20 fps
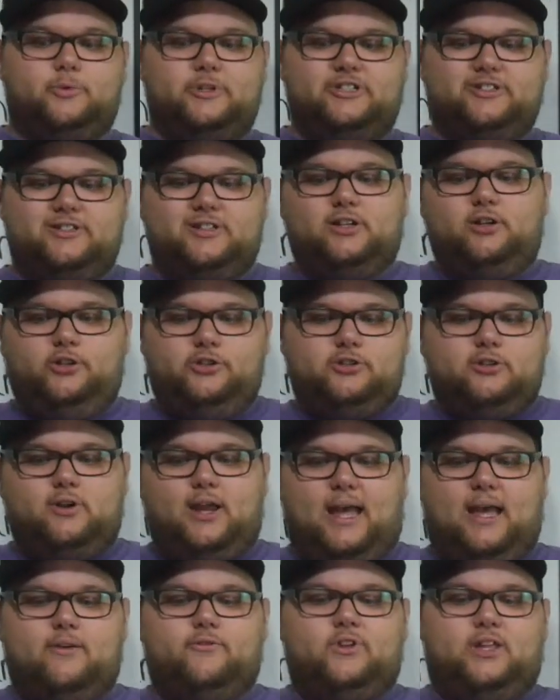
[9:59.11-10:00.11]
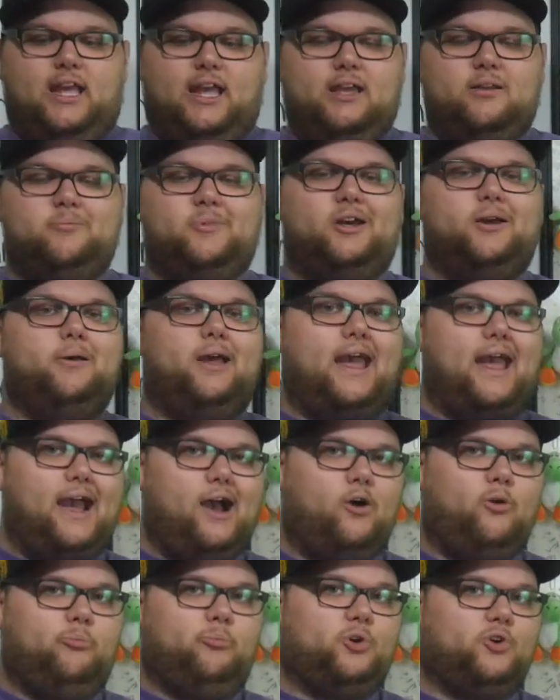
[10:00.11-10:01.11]
we still do have Yanma
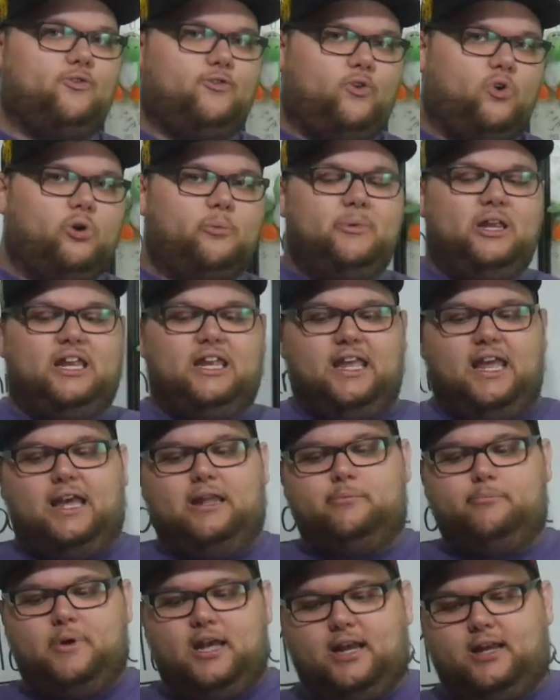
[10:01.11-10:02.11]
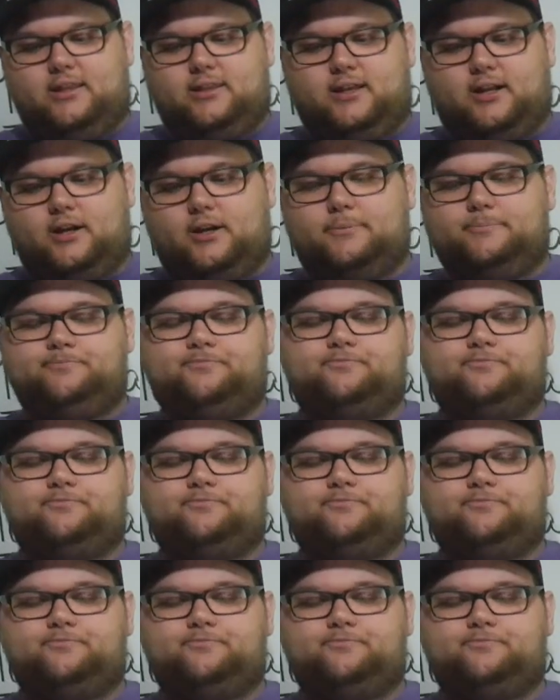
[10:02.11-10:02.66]
outperforming Yanmega there.